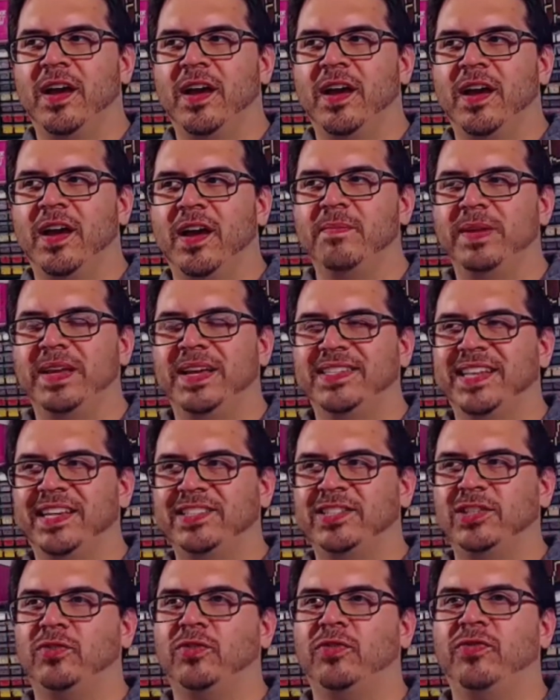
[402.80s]
because I
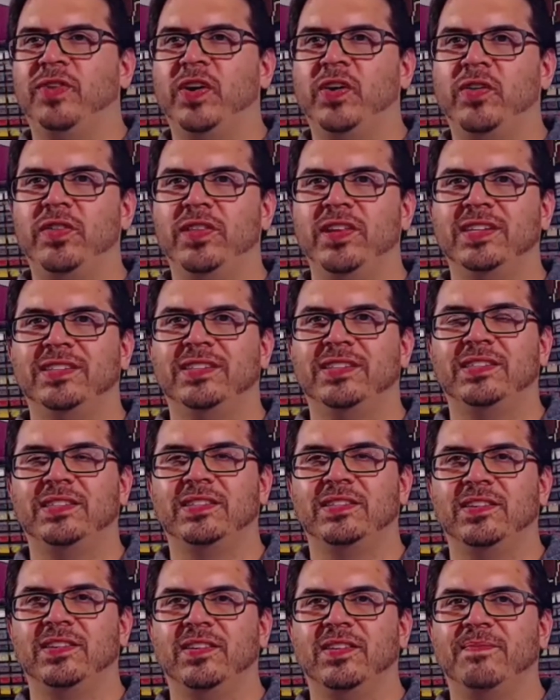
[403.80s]
just felt this
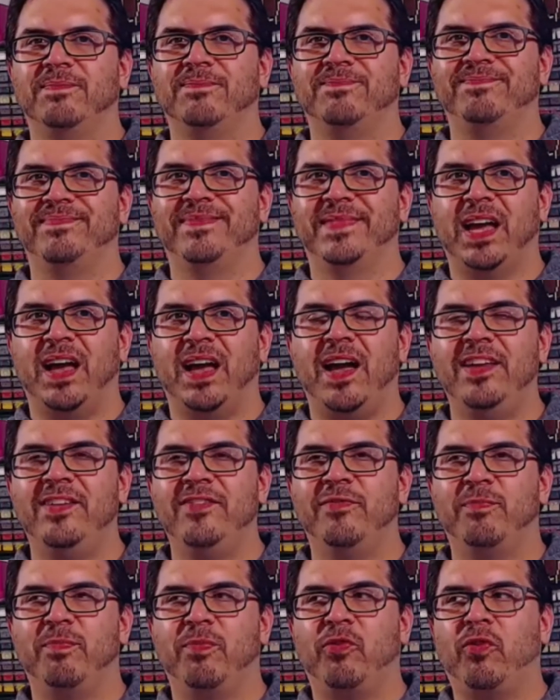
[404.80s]
kind
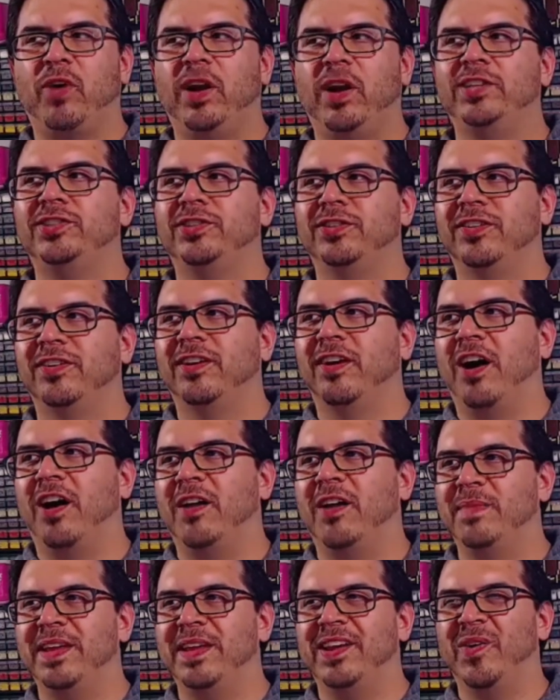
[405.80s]
of pressure
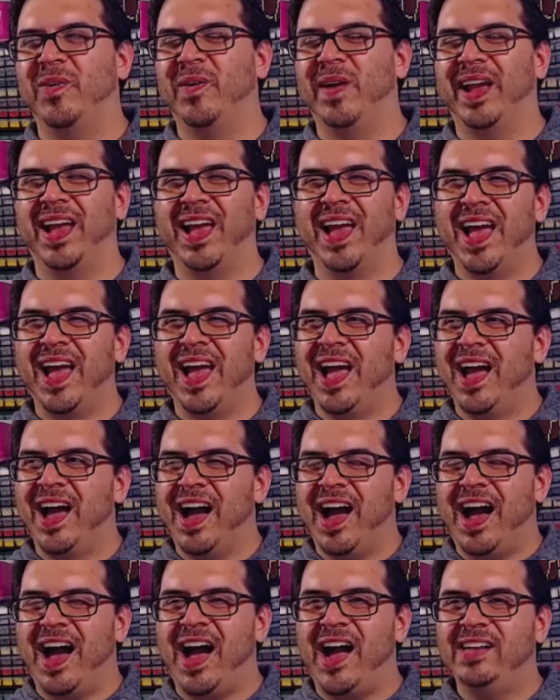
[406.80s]
on me going,
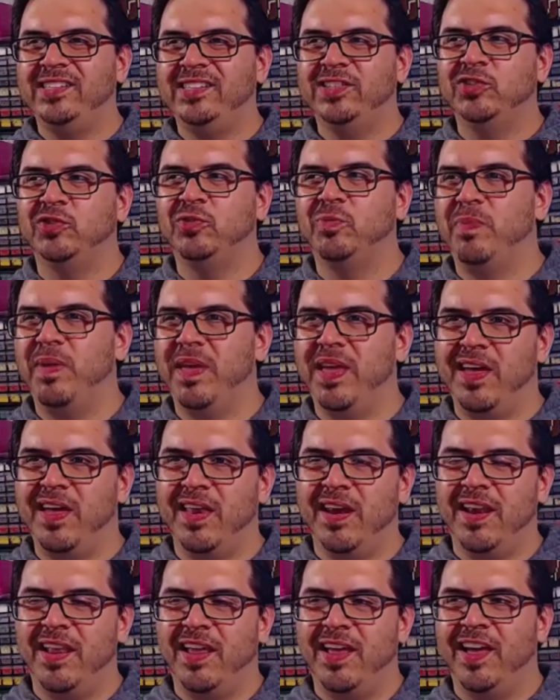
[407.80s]
I just
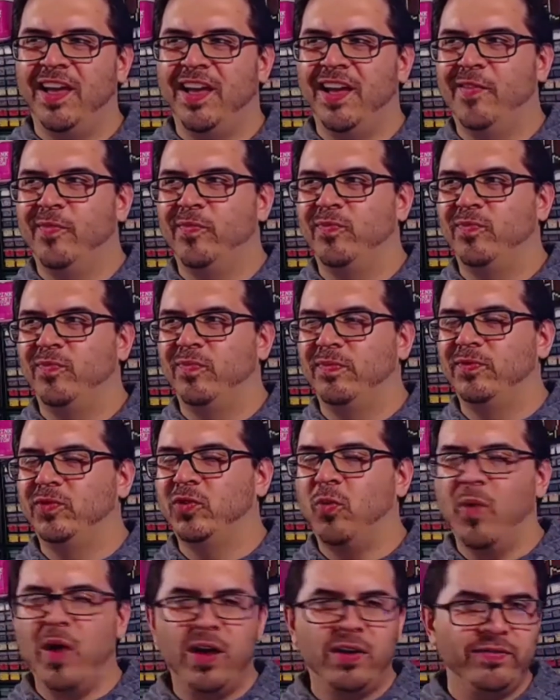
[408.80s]
spent
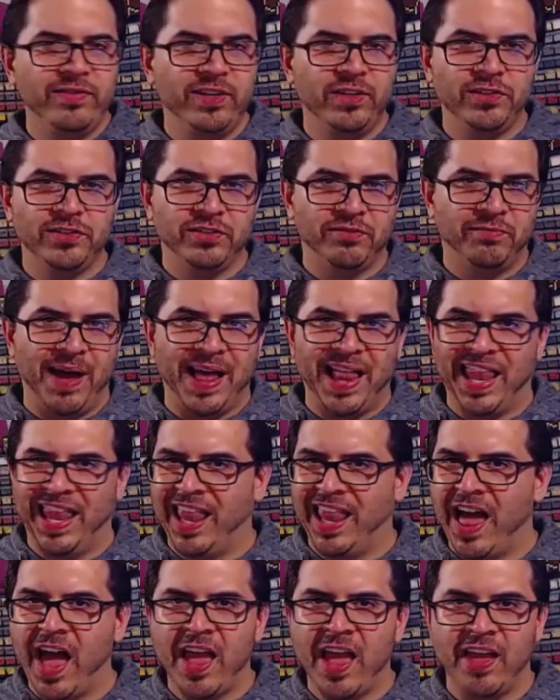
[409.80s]
12 years of my
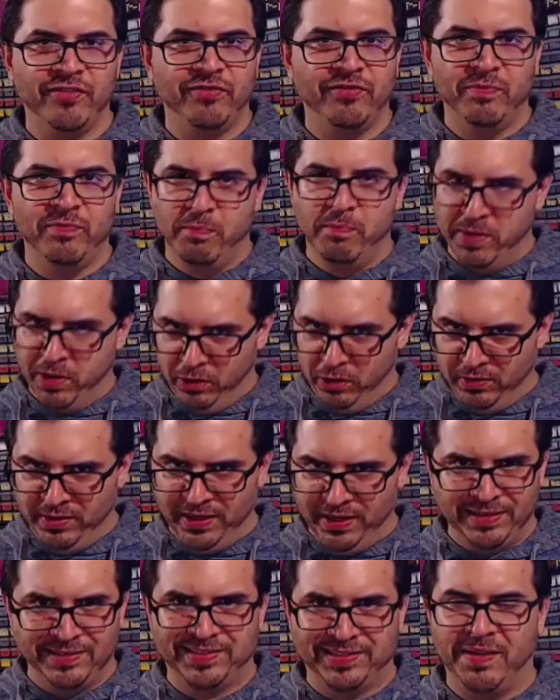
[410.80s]
life
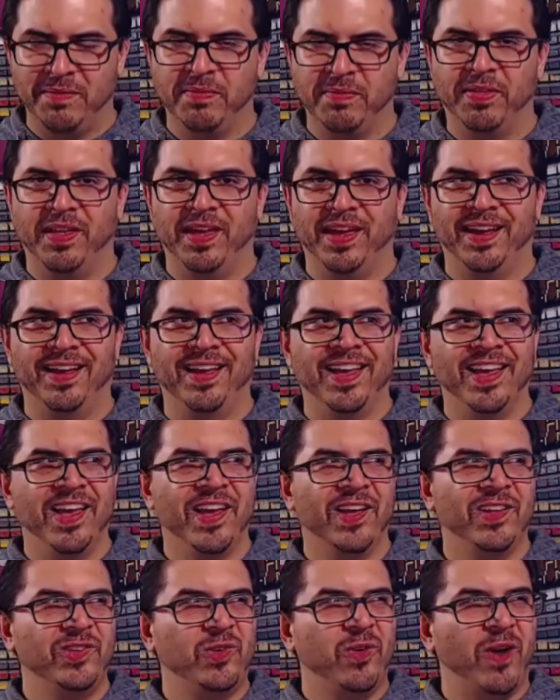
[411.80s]
building something.
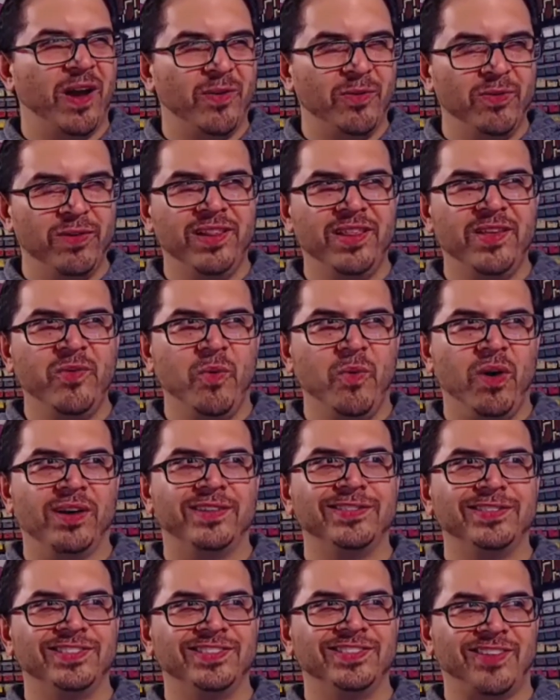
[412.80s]
Do I really want to
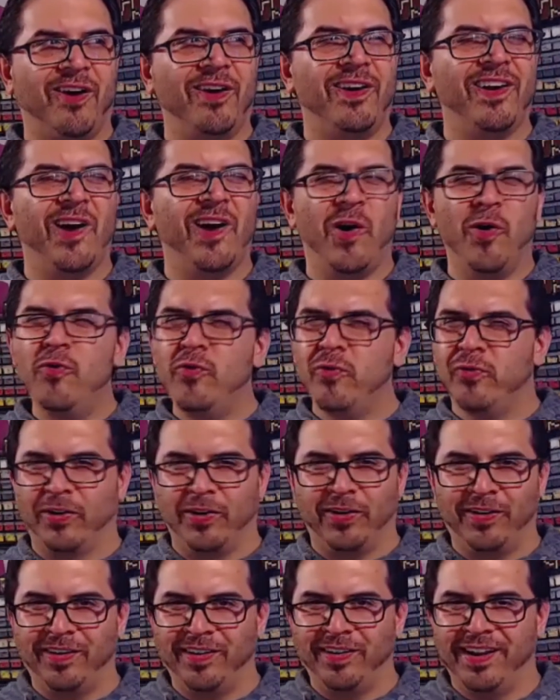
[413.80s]
start
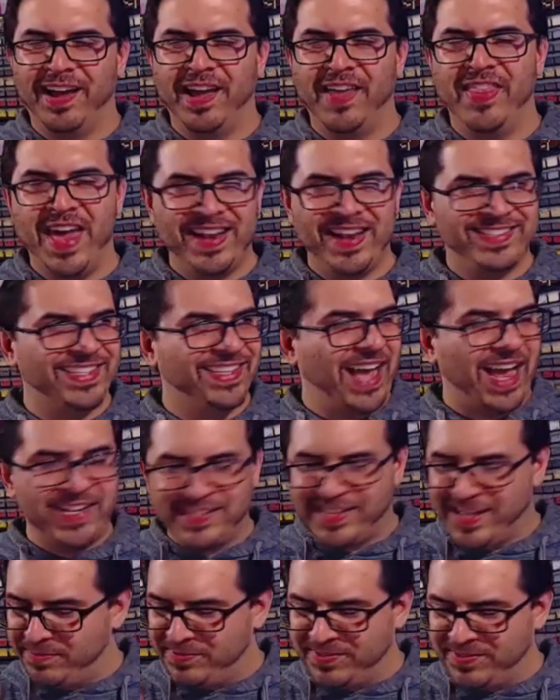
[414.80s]
over? And that is I
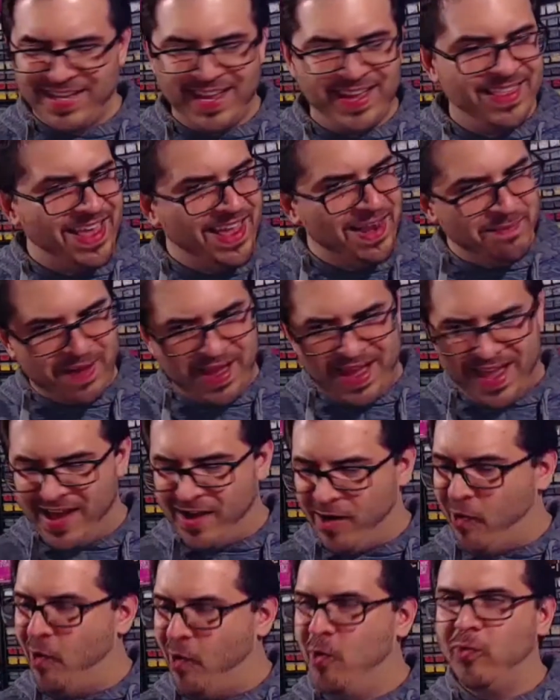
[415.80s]
just kept saying that in my
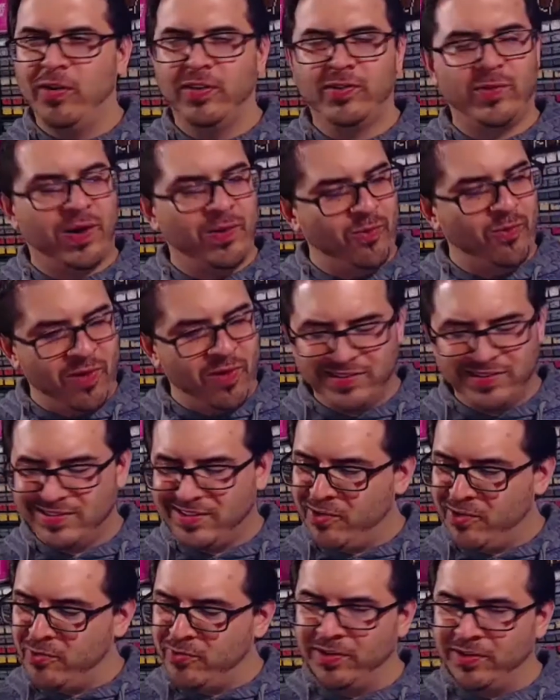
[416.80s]
head over. Do I want to
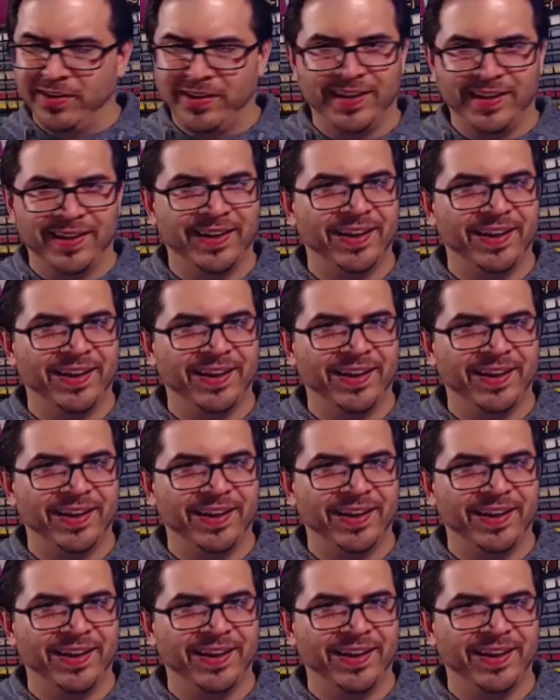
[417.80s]
start over again?